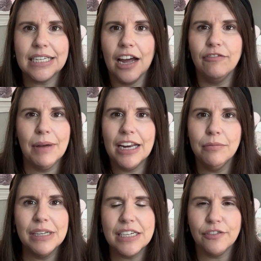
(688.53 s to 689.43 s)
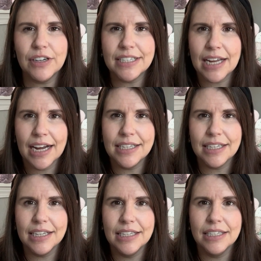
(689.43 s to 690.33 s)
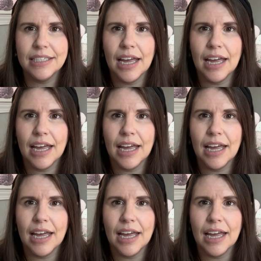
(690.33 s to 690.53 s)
I've made them in different sizes,